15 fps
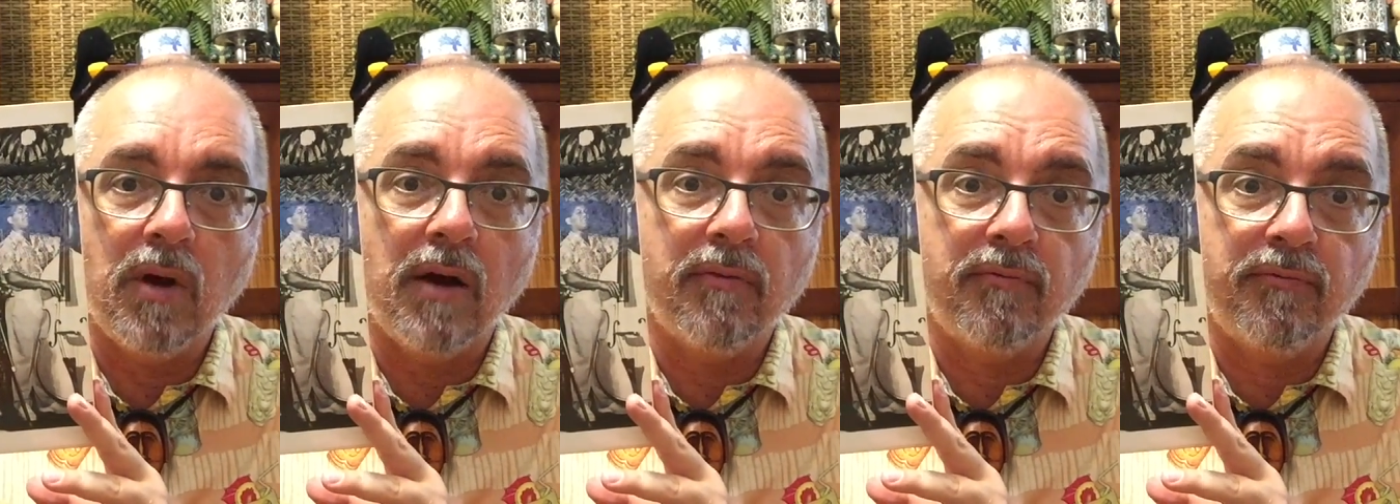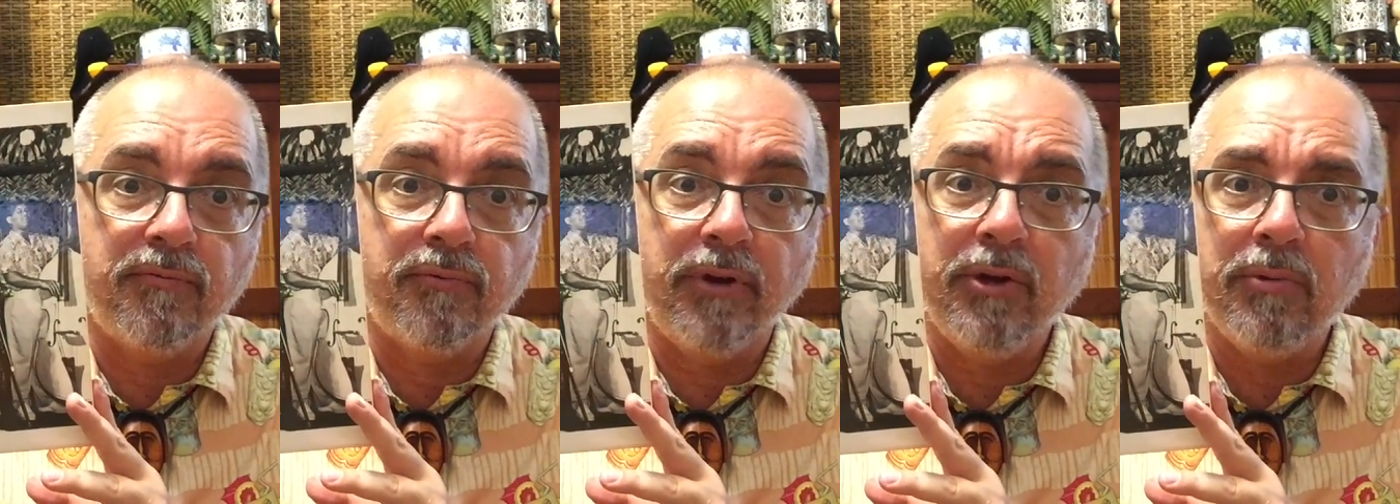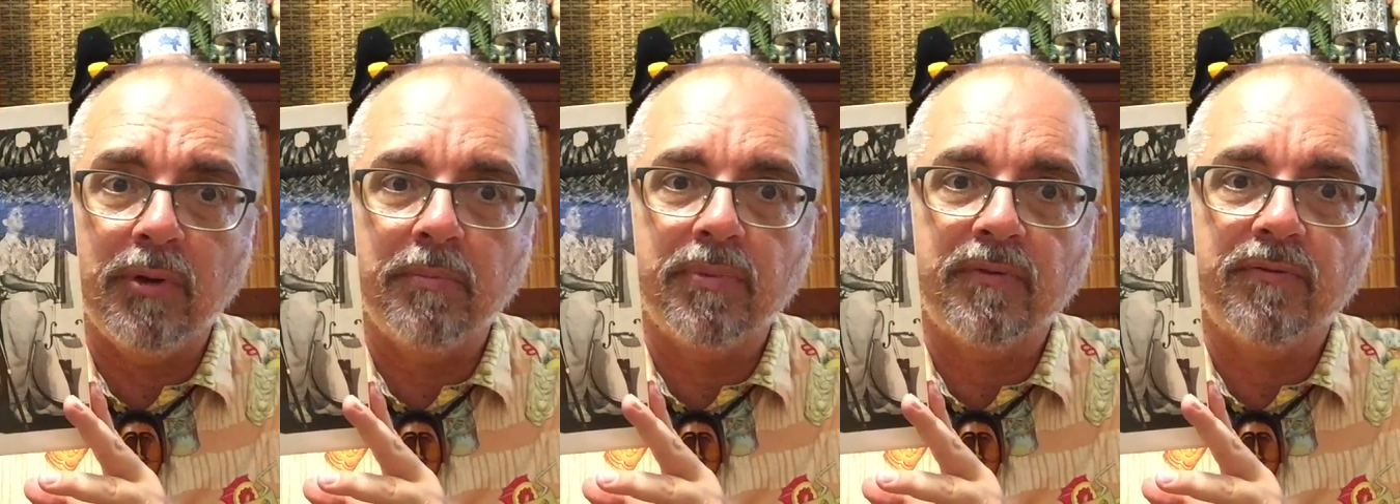a
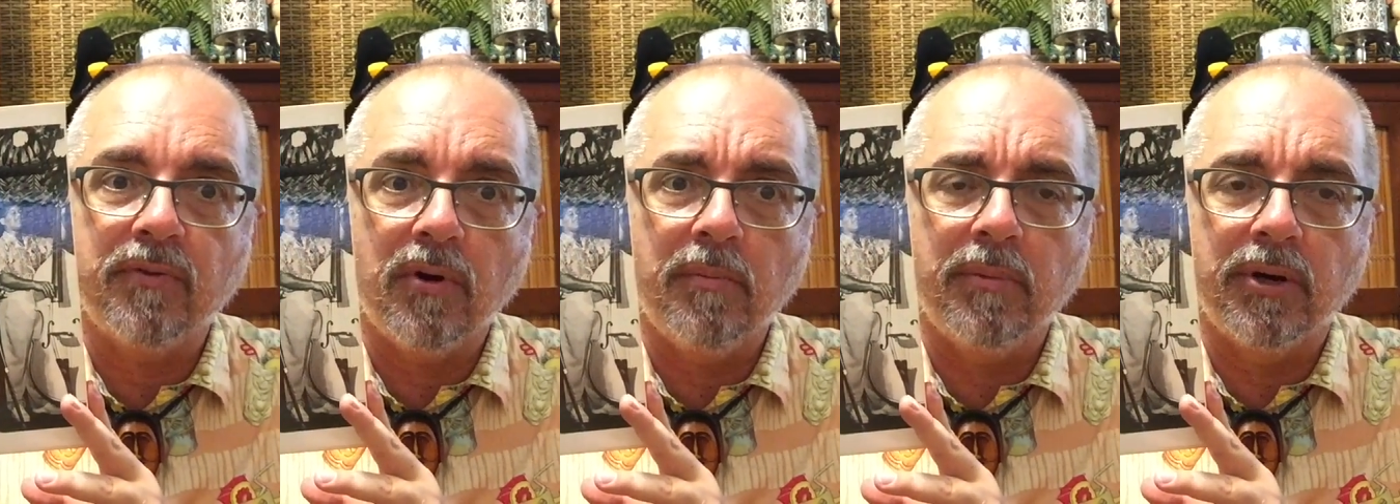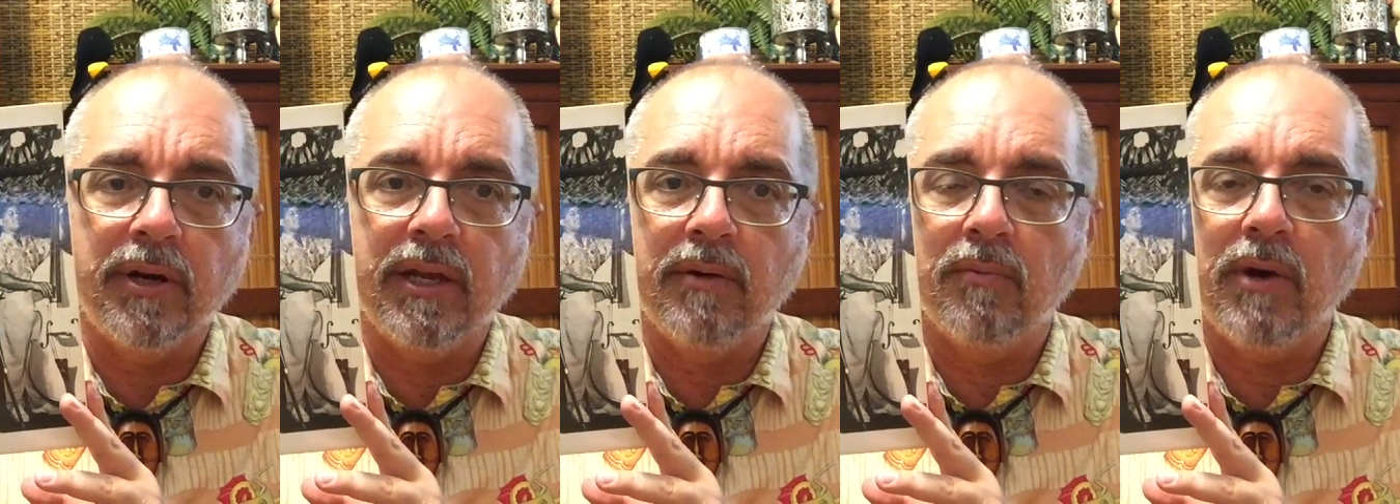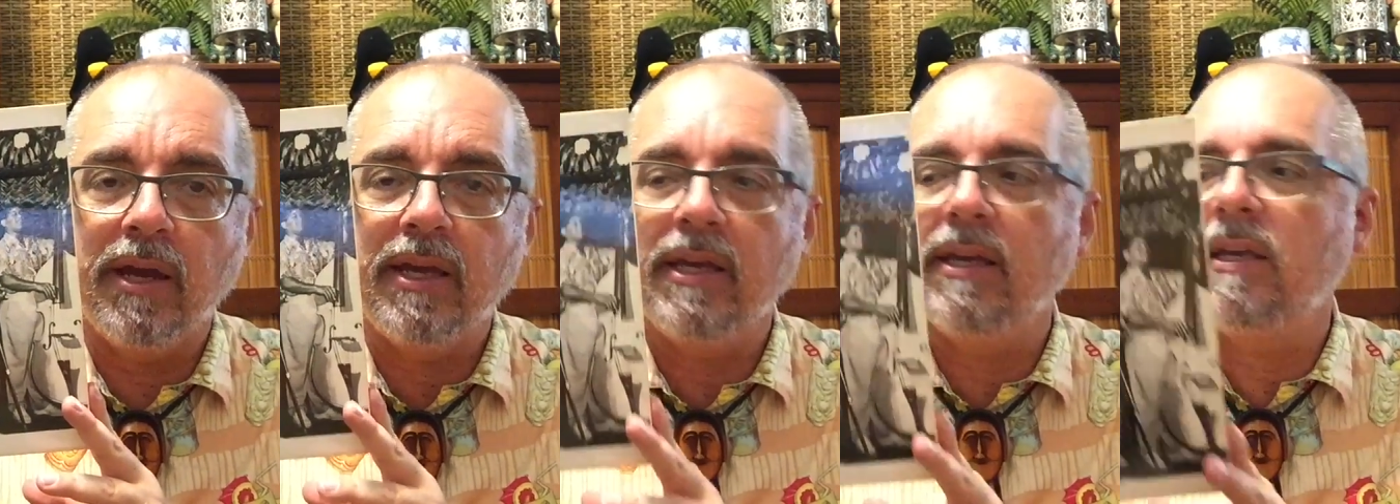frequent performer in
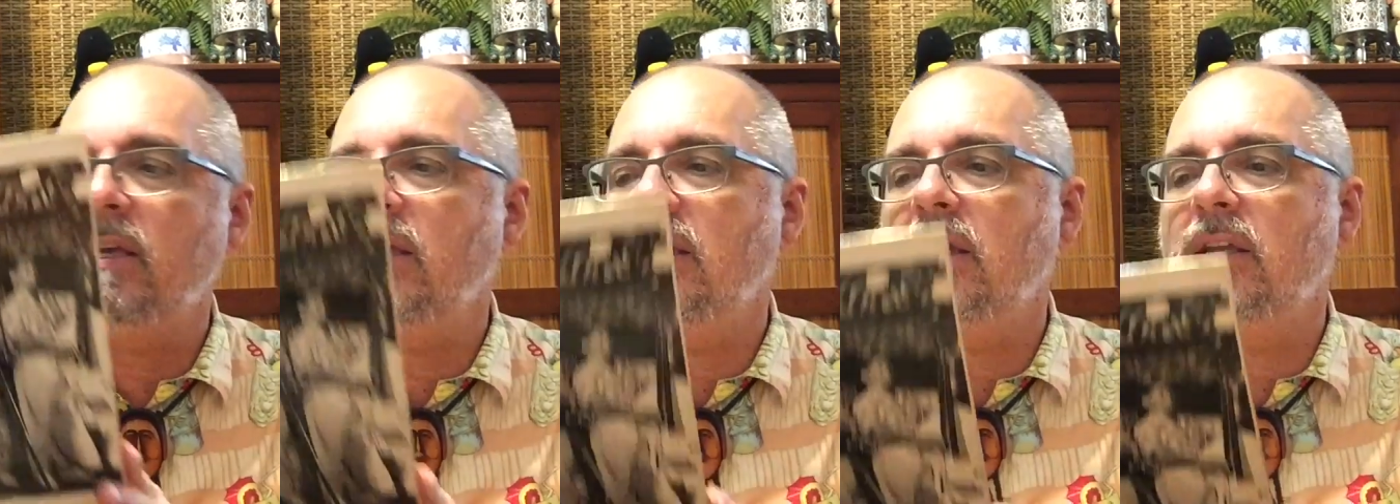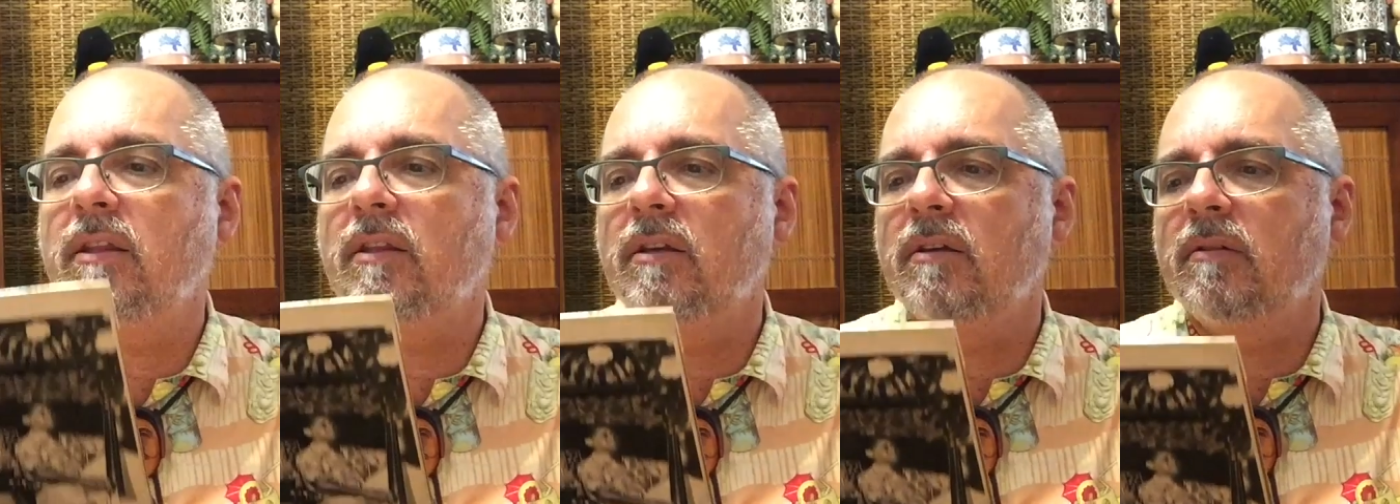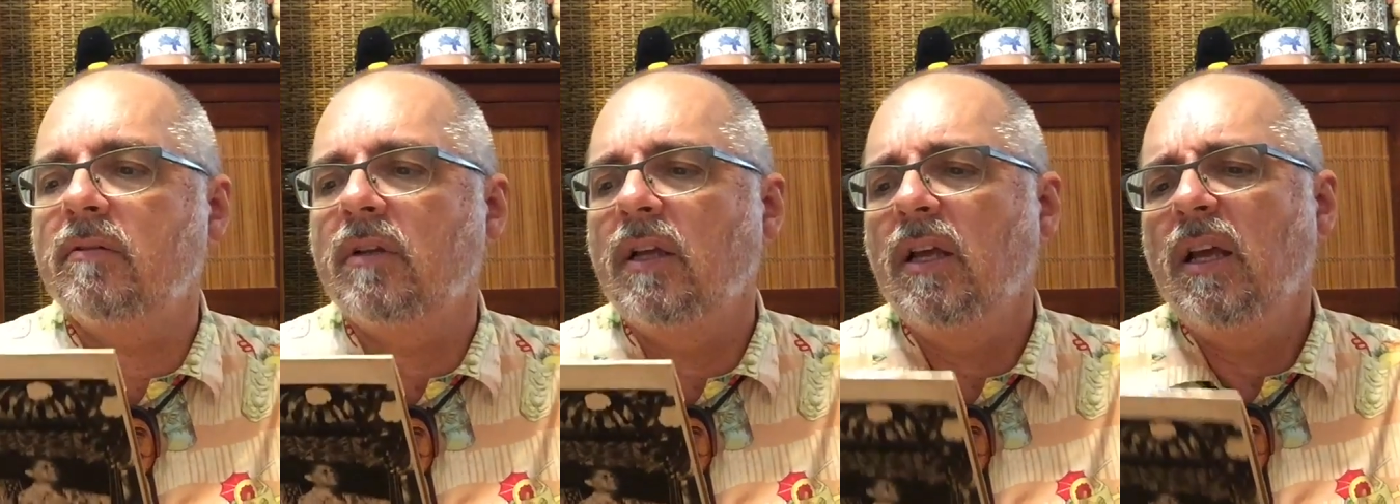Waikiki in the,